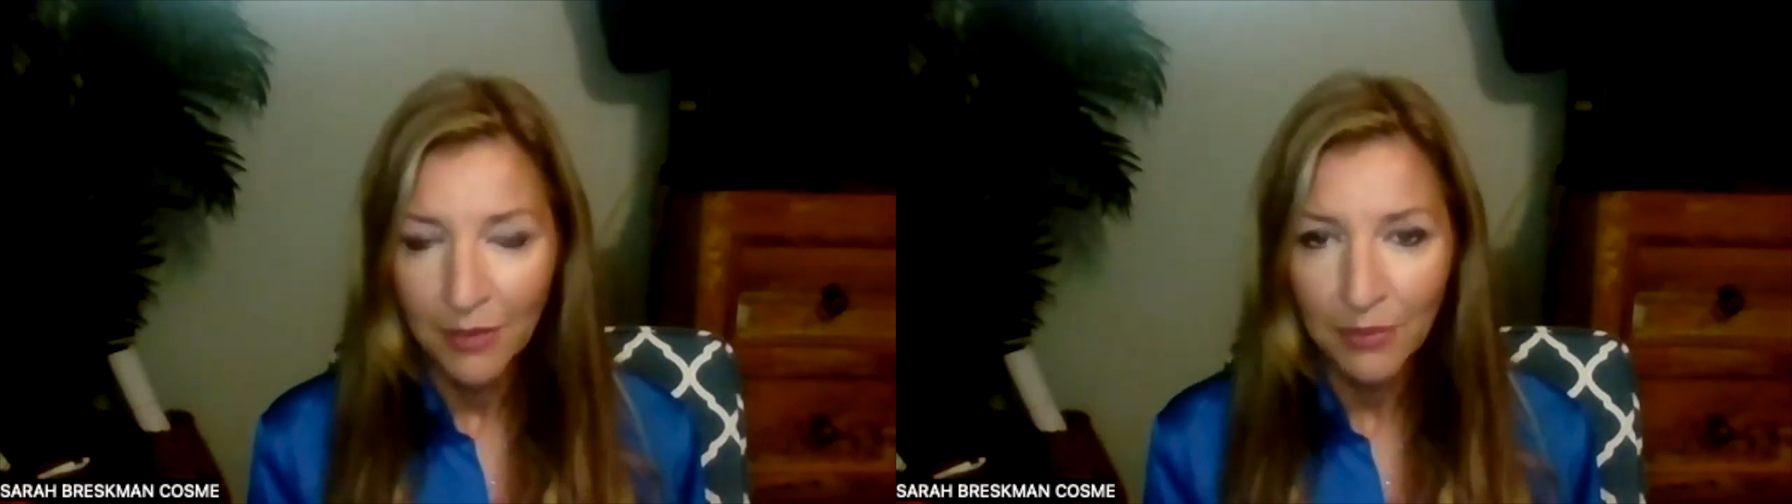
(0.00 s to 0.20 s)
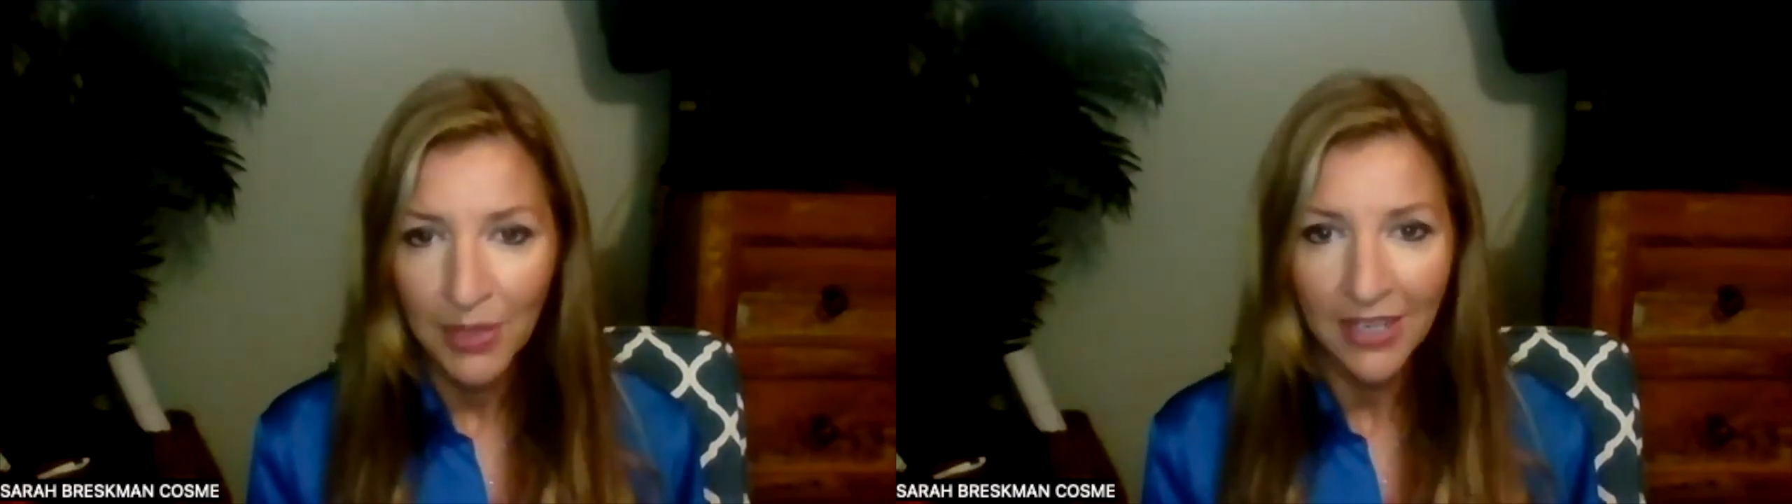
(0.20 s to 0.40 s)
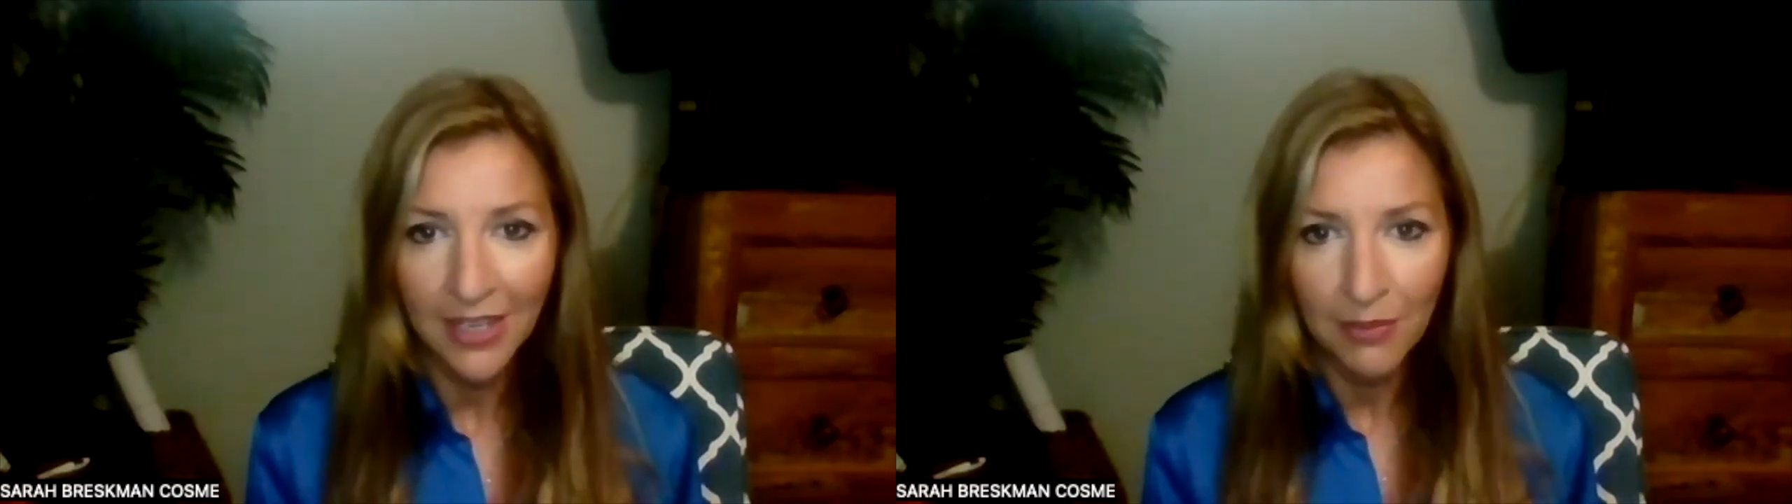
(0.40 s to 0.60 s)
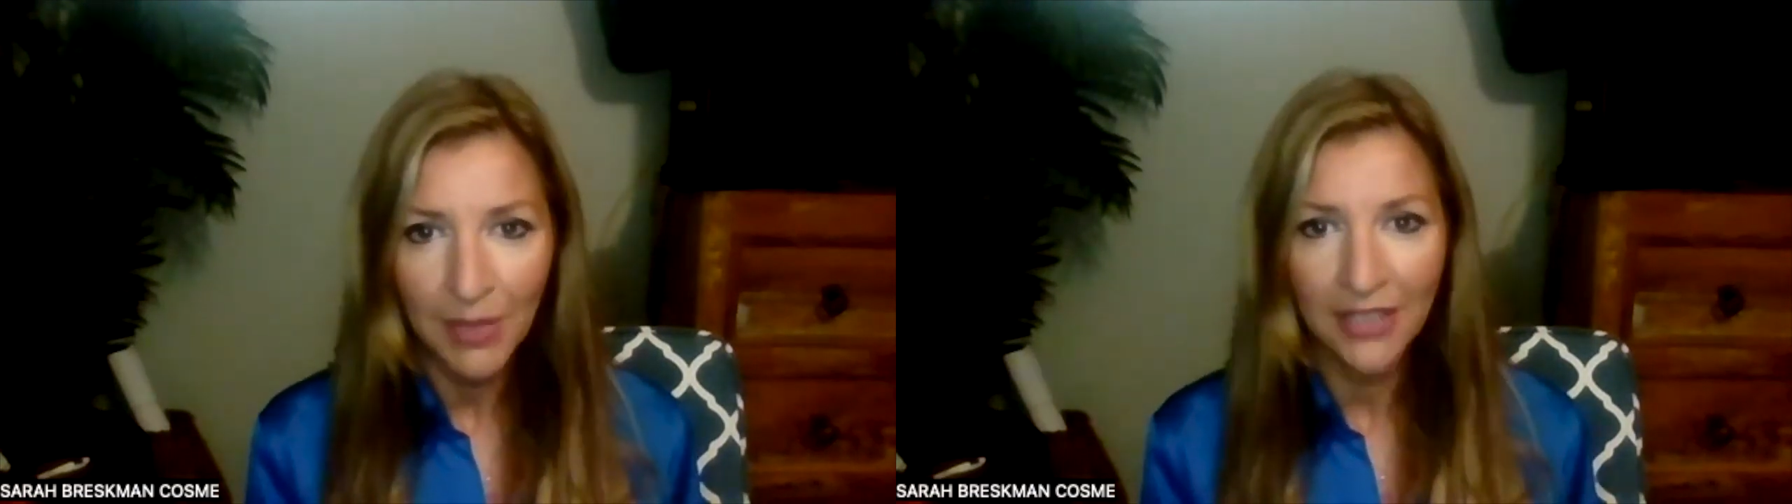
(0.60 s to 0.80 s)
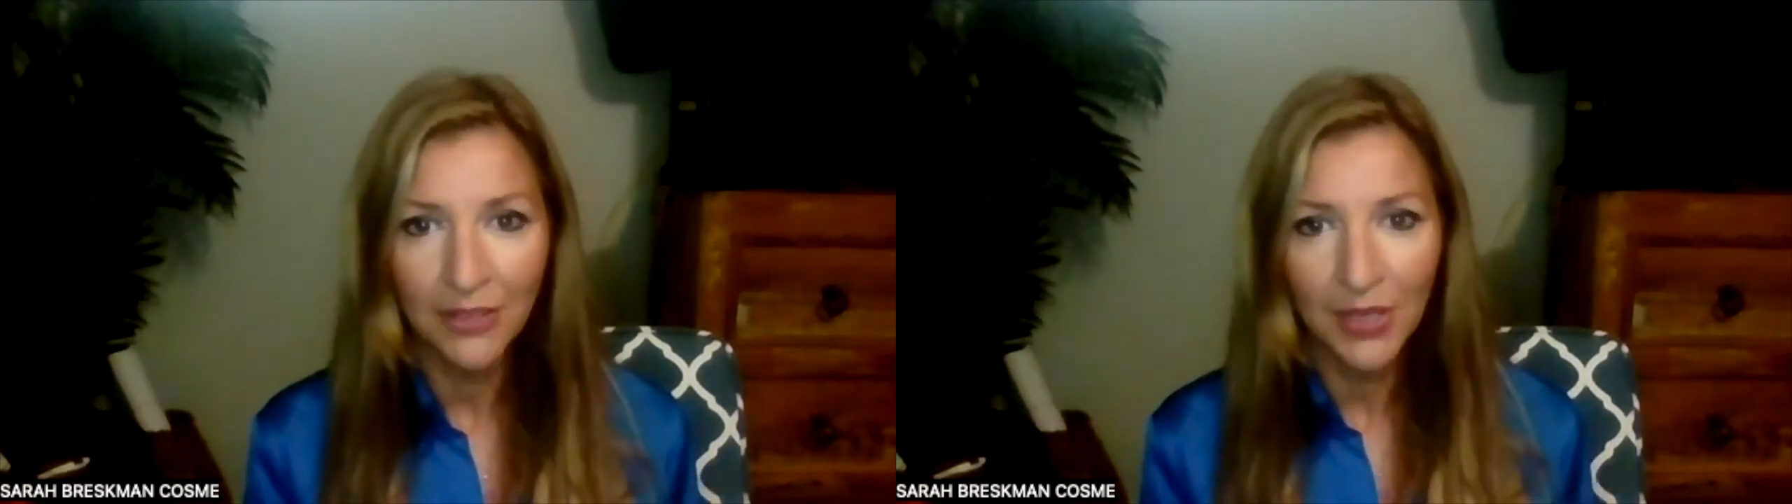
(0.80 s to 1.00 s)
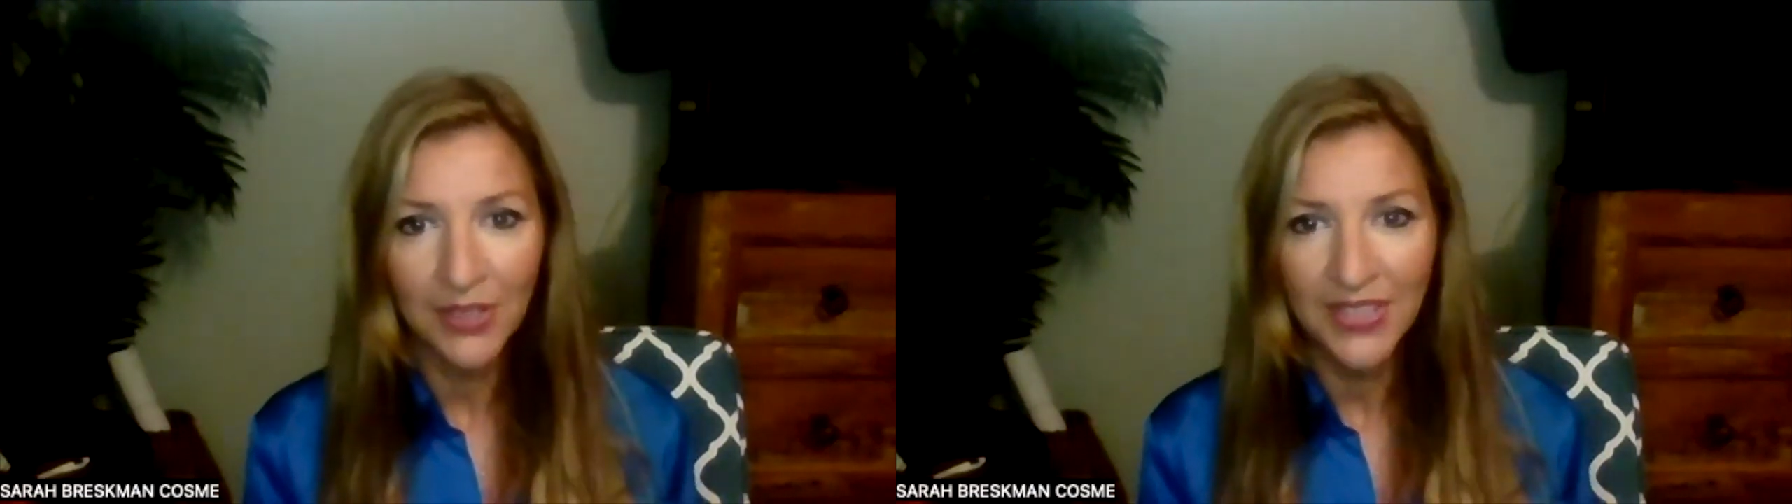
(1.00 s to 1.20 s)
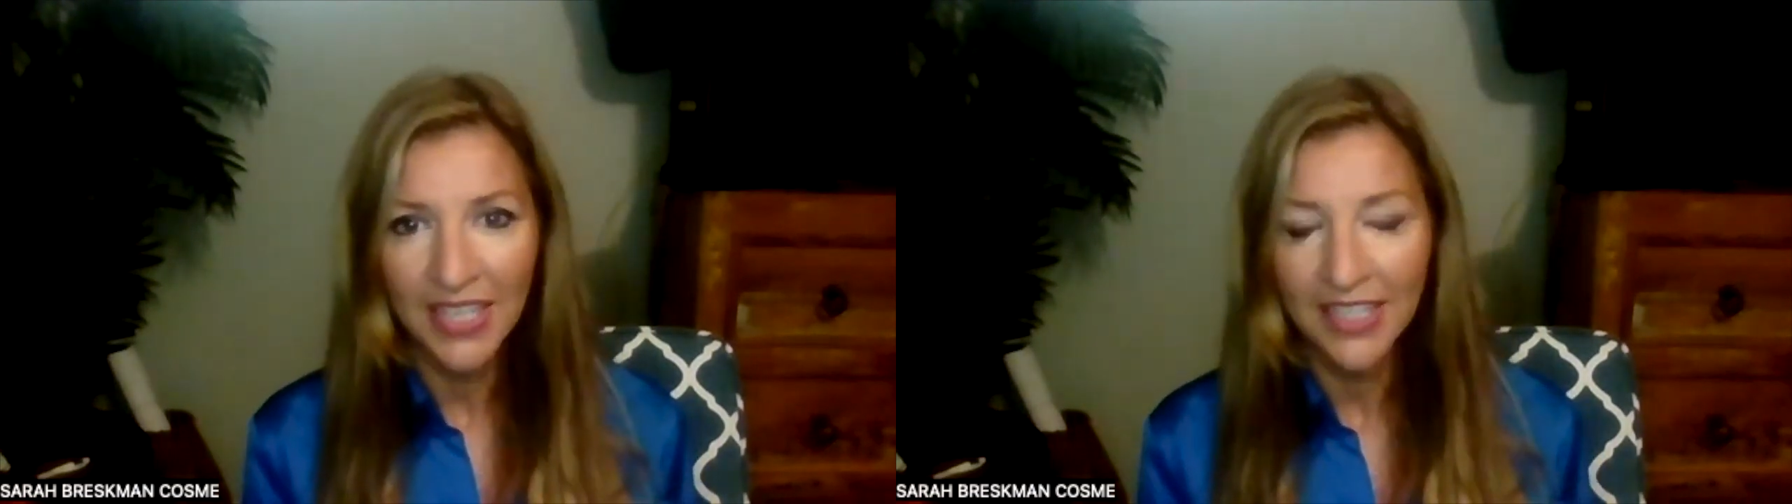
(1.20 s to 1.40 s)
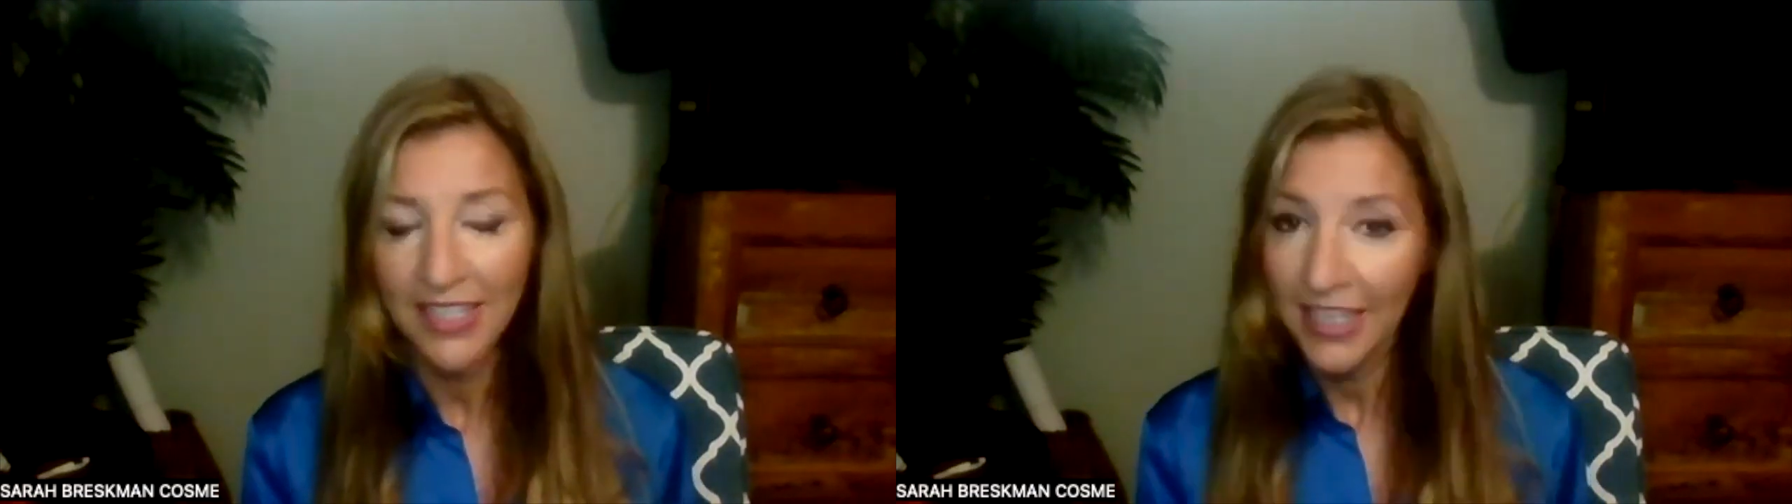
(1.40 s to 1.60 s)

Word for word: But Emmanuel said,